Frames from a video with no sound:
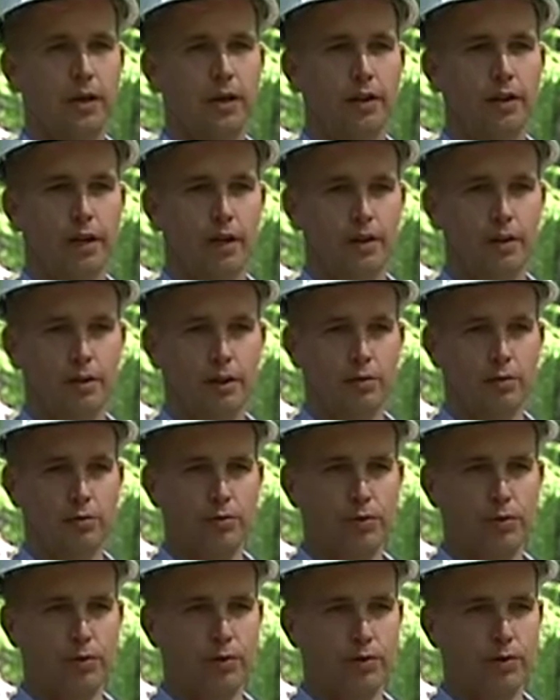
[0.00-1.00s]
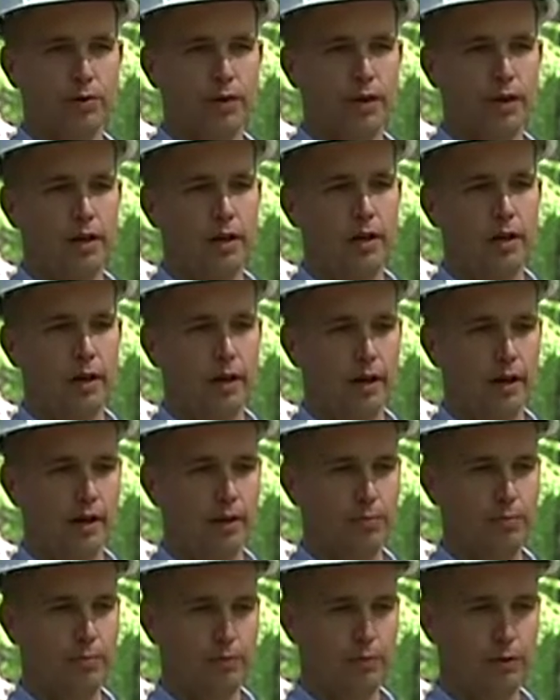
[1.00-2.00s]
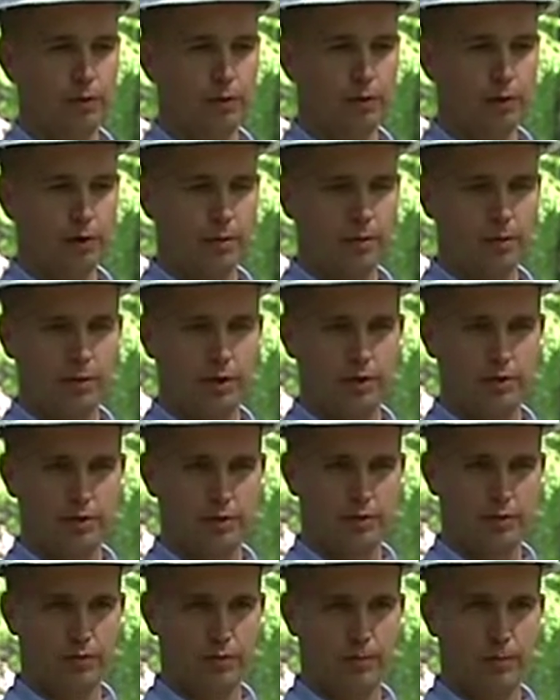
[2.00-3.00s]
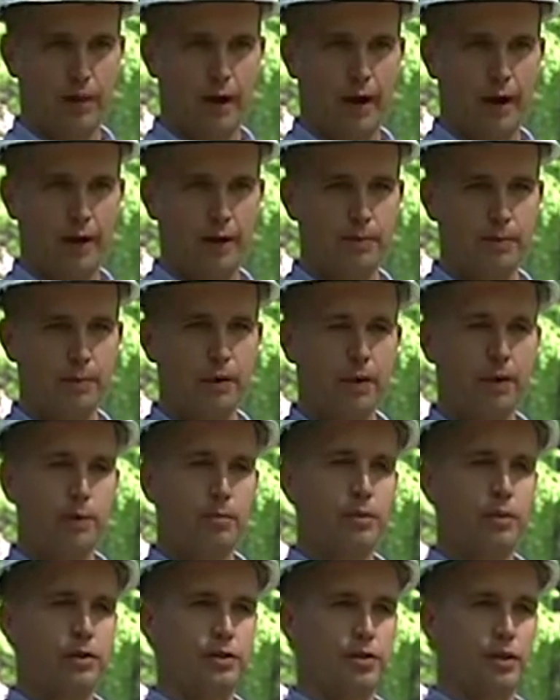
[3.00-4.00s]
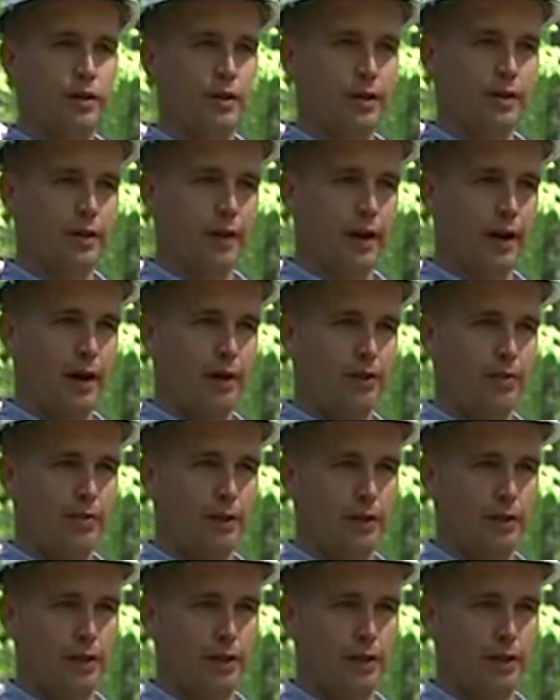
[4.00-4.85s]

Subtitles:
they come through and perform the demolition of the pipe. But during that, we